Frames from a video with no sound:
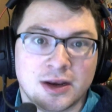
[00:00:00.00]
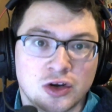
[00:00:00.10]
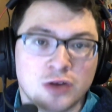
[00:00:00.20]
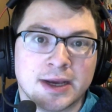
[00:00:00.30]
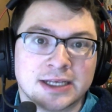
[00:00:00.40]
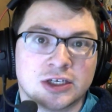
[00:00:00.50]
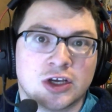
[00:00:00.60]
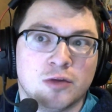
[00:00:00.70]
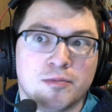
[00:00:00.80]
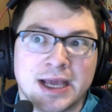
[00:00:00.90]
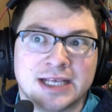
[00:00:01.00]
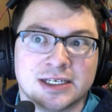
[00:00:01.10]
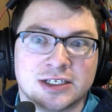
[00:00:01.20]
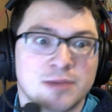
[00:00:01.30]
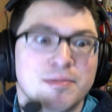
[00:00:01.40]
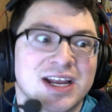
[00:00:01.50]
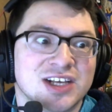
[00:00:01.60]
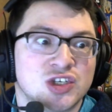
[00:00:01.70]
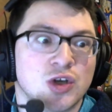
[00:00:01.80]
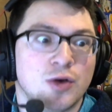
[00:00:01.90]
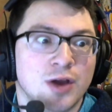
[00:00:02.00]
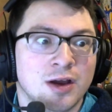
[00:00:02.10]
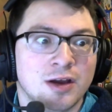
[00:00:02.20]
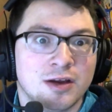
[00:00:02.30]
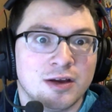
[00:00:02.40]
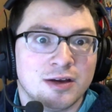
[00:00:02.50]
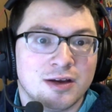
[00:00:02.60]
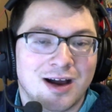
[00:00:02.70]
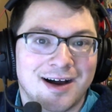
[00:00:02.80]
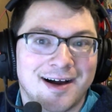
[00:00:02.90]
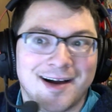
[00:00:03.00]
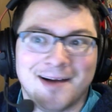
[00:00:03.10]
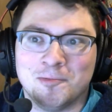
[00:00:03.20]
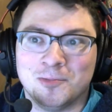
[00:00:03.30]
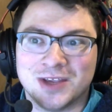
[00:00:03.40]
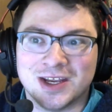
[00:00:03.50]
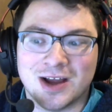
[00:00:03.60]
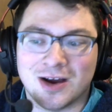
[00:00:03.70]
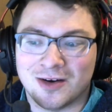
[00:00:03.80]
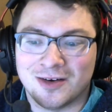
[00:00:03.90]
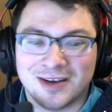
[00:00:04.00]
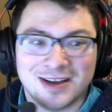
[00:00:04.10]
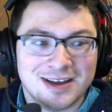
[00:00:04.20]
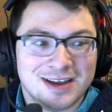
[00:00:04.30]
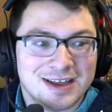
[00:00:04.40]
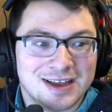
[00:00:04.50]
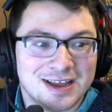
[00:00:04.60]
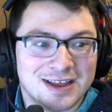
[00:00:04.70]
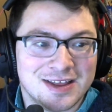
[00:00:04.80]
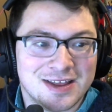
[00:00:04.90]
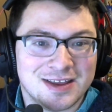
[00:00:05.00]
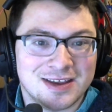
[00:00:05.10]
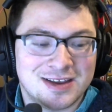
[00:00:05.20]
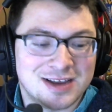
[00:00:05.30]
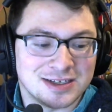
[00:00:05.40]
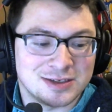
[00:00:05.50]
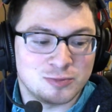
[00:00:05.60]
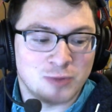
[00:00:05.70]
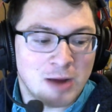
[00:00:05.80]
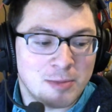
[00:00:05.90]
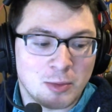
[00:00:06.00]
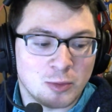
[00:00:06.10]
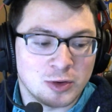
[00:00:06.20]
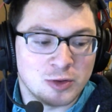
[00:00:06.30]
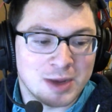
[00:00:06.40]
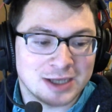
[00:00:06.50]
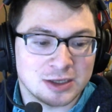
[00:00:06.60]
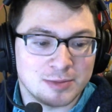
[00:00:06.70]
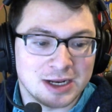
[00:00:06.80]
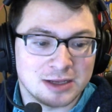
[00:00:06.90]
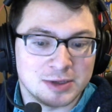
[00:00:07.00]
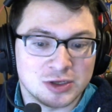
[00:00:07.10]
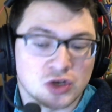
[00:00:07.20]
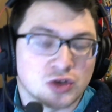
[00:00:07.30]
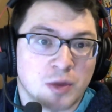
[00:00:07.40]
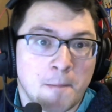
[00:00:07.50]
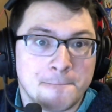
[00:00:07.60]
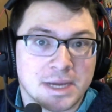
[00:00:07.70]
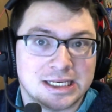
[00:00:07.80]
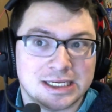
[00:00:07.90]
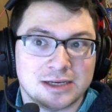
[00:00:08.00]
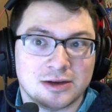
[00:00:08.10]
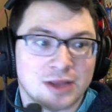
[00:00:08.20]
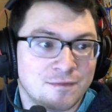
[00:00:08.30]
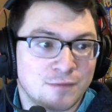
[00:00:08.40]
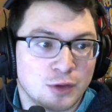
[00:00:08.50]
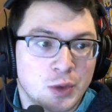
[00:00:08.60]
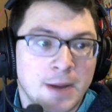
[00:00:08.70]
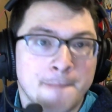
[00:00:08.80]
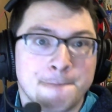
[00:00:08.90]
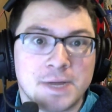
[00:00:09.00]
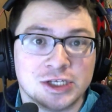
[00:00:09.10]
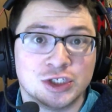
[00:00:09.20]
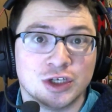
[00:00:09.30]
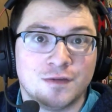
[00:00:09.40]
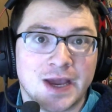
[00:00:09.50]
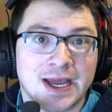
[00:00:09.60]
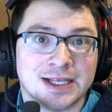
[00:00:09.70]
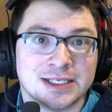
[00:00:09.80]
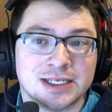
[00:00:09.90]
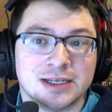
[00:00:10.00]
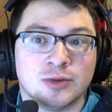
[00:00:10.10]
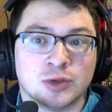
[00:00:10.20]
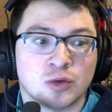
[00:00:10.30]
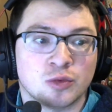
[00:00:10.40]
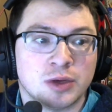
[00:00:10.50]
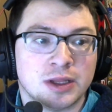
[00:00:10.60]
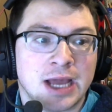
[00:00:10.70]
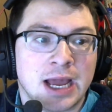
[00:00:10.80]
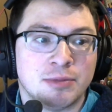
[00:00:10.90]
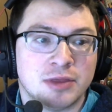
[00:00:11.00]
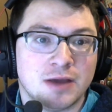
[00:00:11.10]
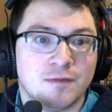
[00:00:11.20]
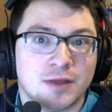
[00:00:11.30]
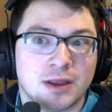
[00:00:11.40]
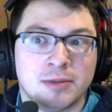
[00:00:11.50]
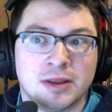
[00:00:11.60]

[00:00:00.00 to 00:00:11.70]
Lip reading: New Mexico makes it to Minnesota, you know, because I remember when New Mexico made it to Minnesota, it was a big deal. They flew in a bunch of fans, and it was a really hype thing for them.